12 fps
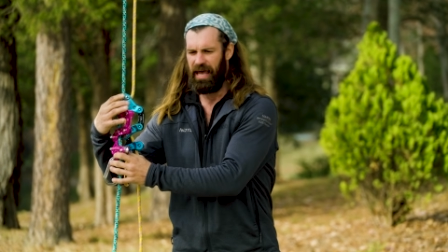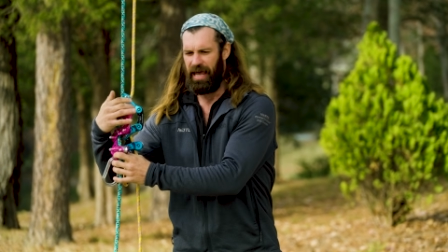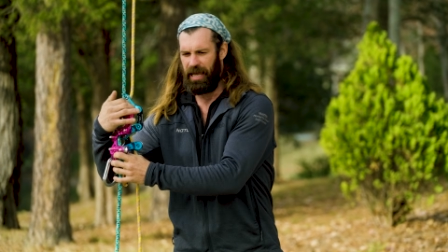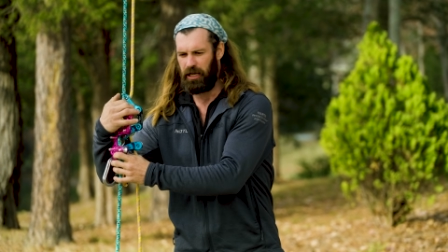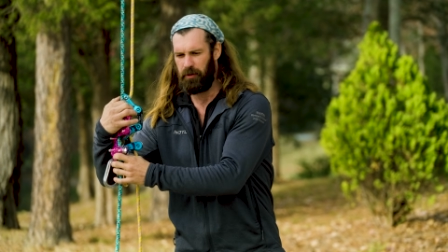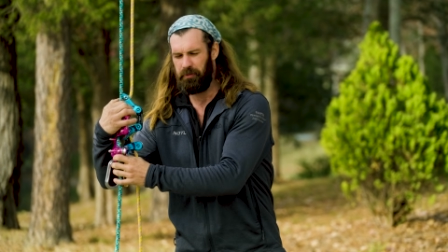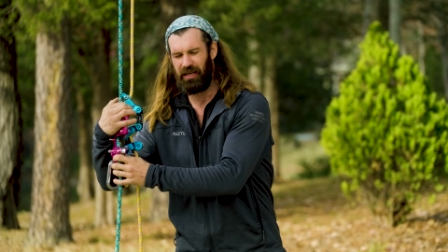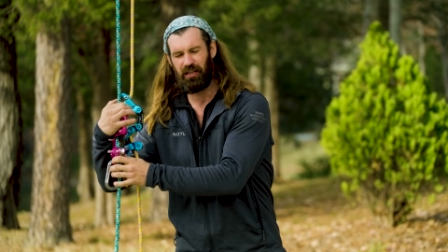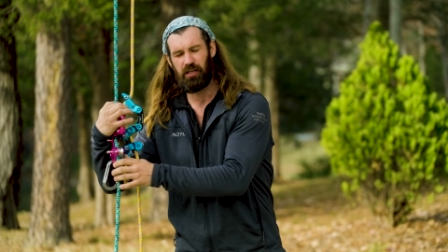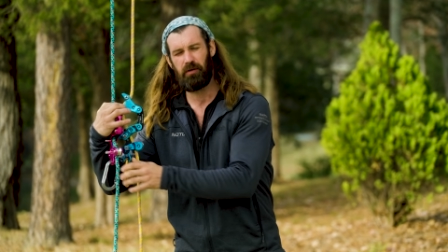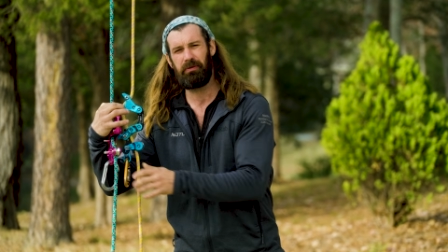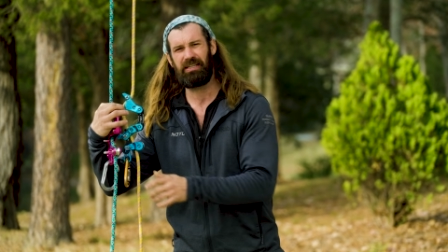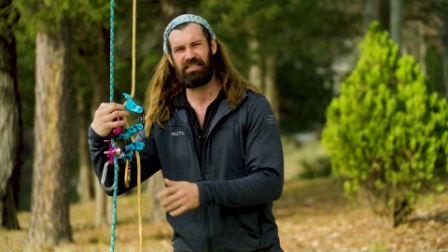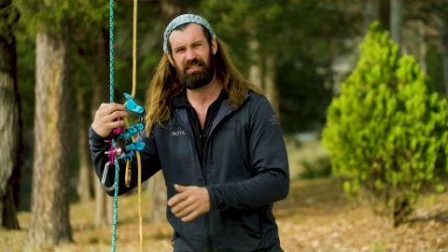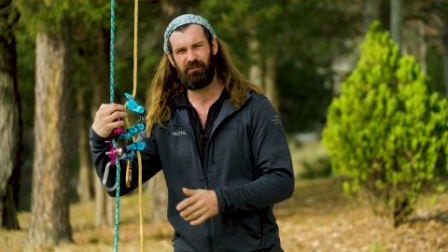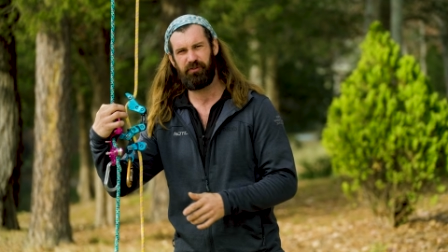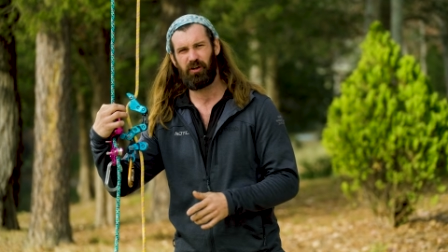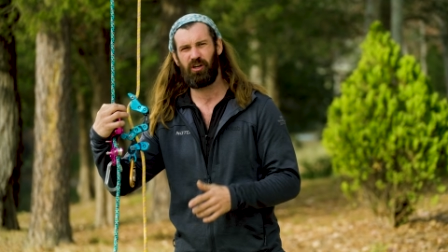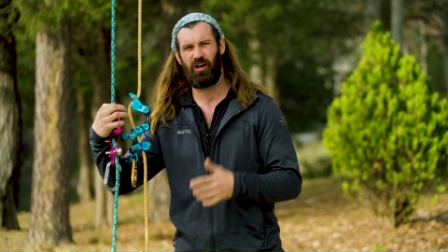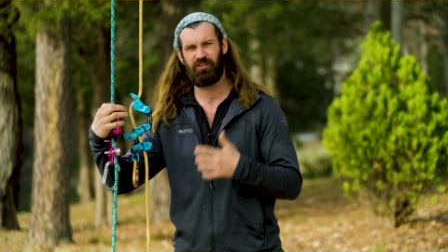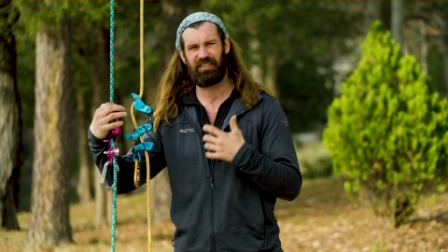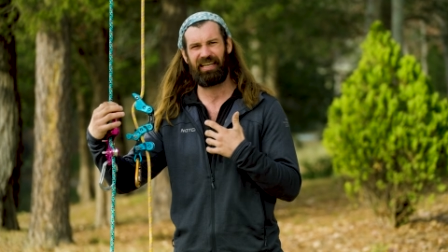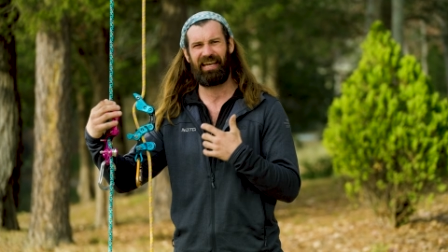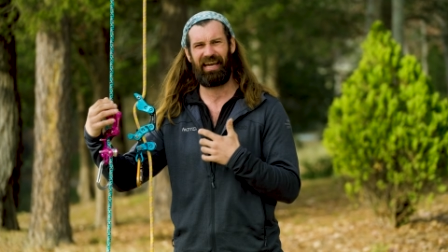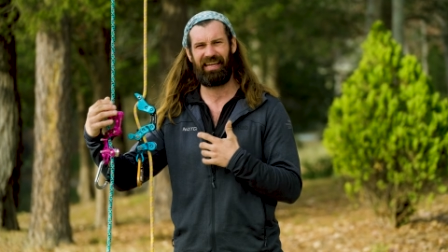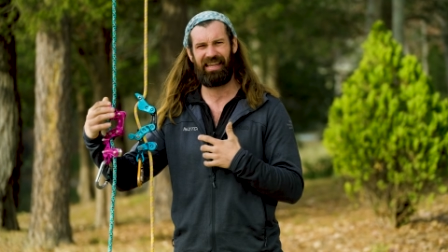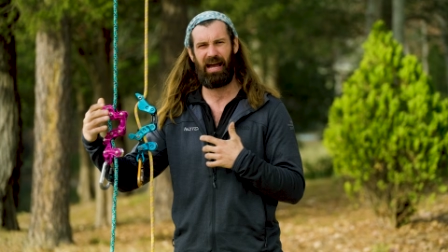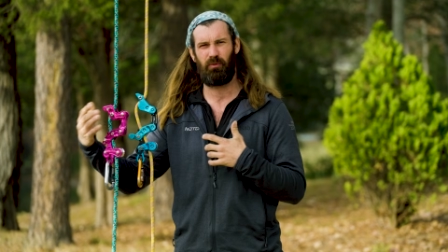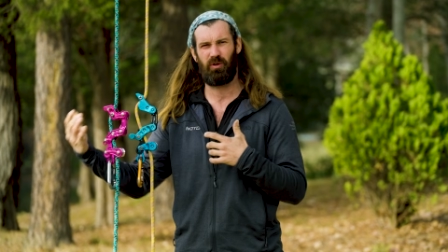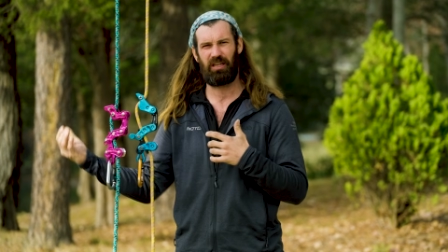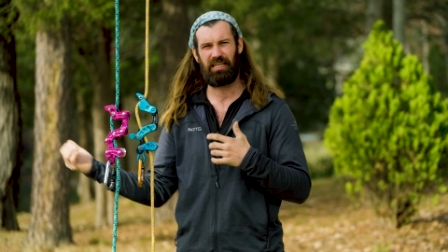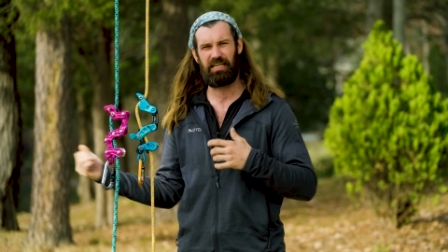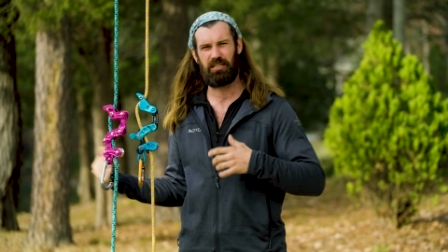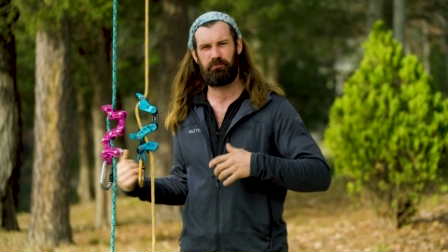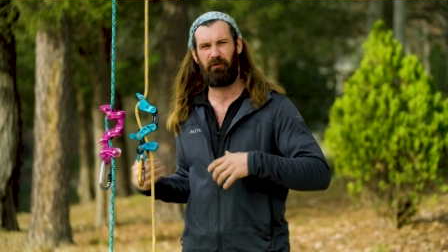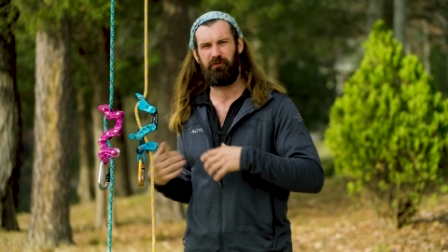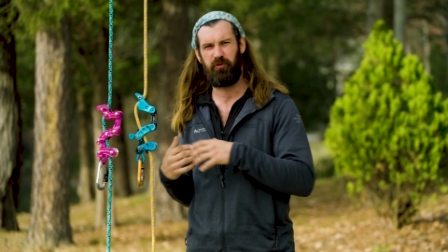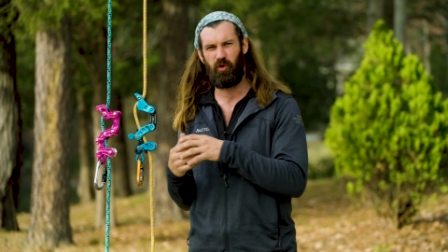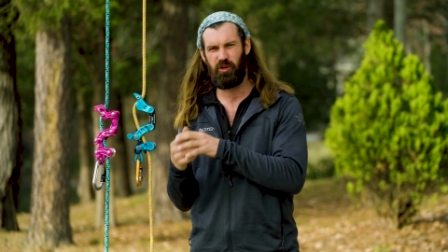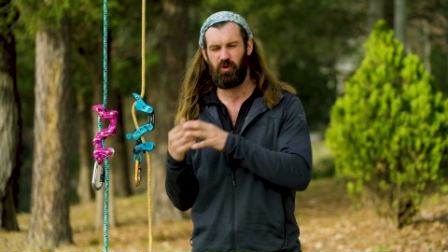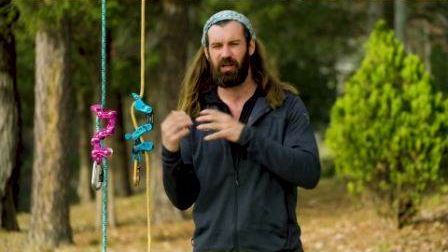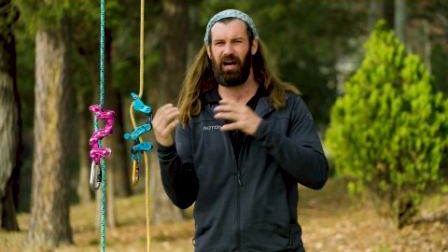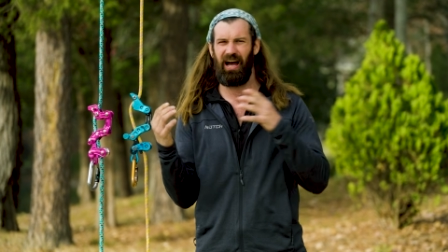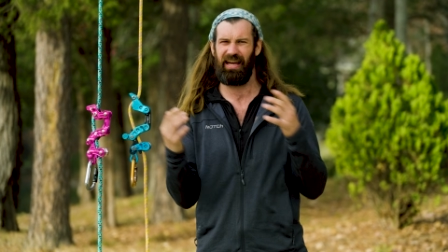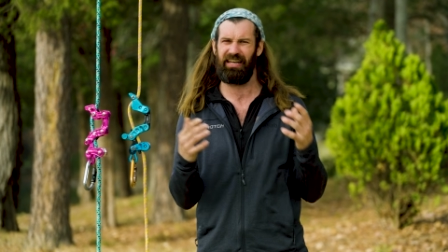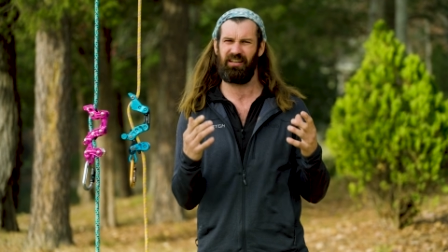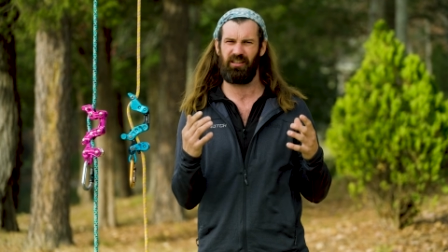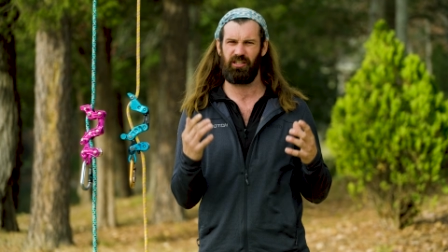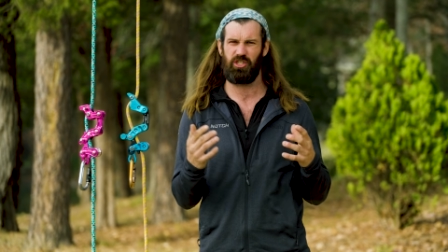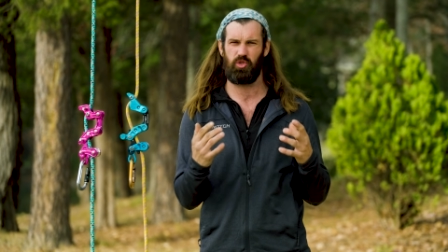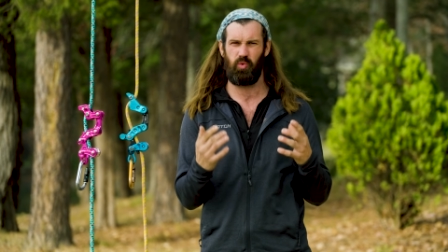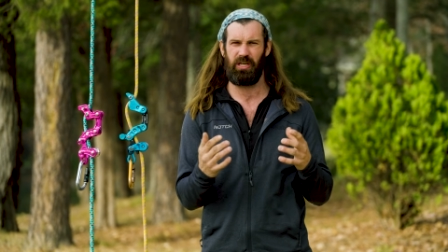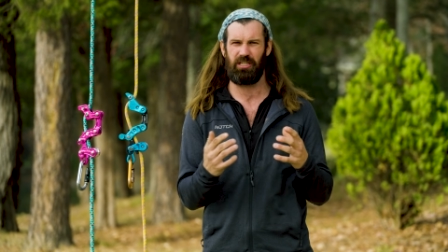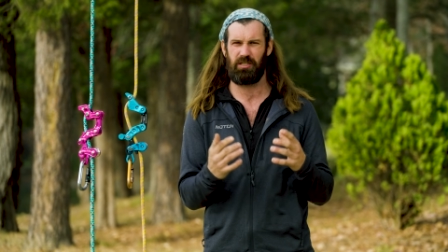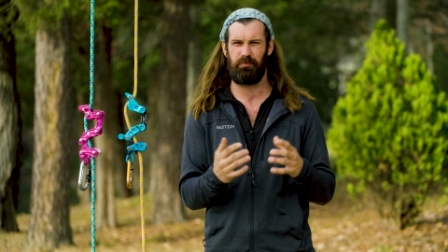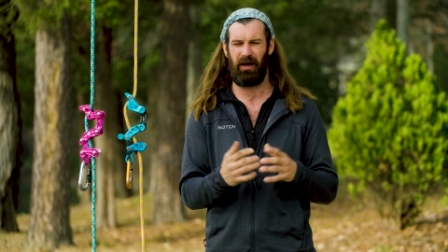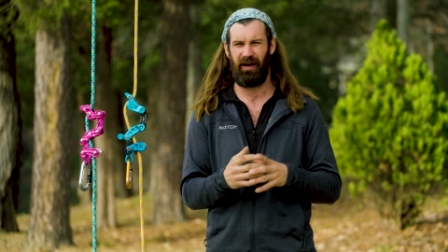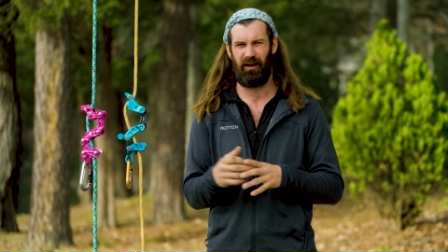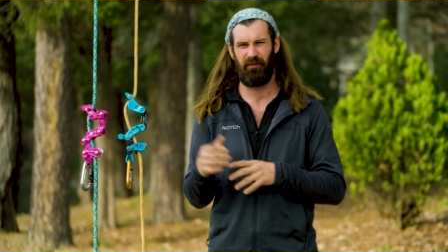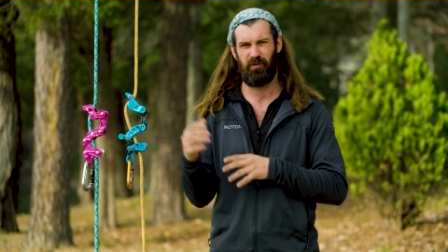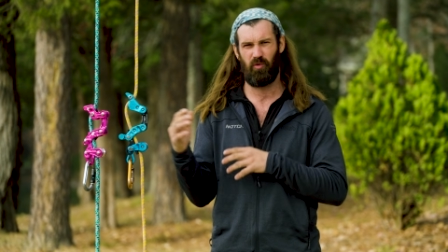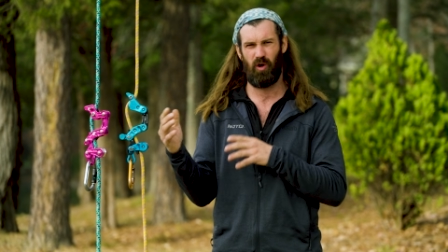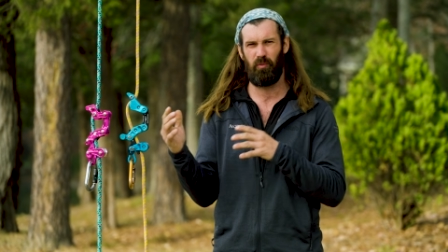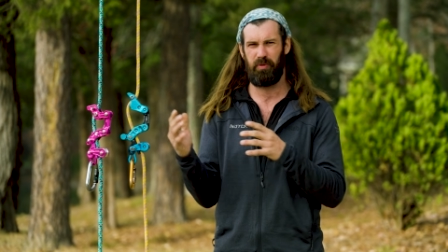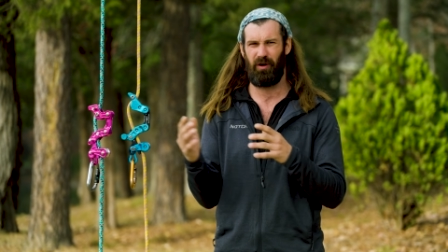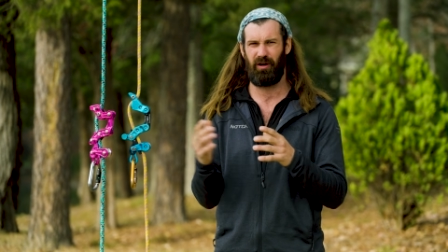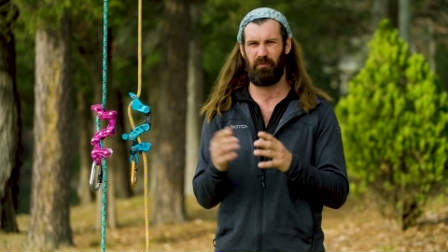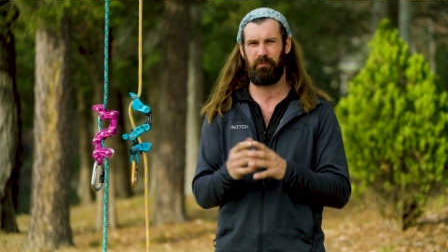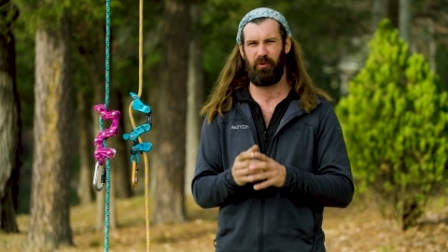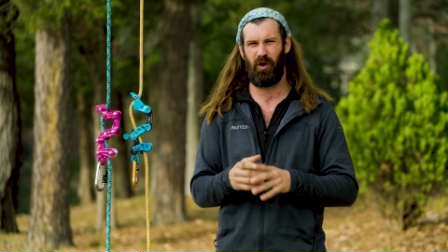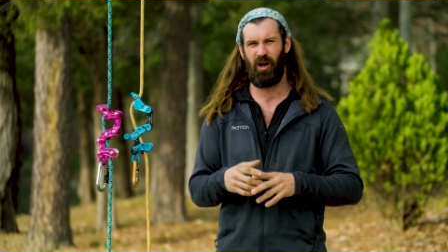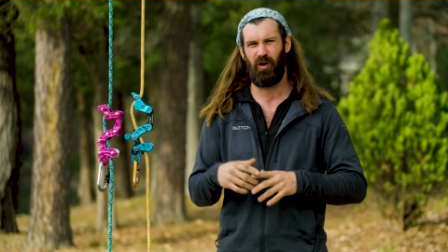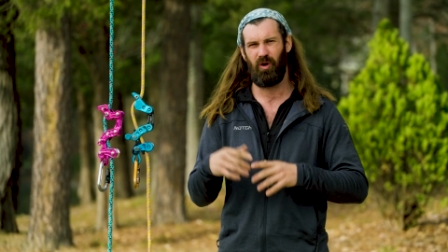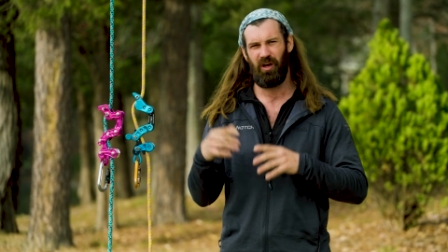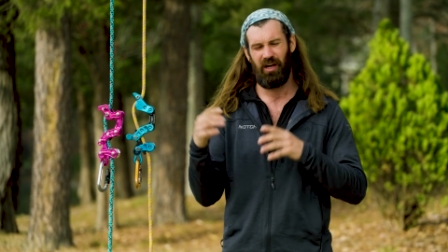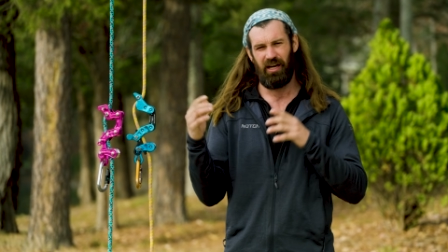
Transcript: it could be a little bit difficult to get that release before you got into the sweet spot of the Rope Runner Pro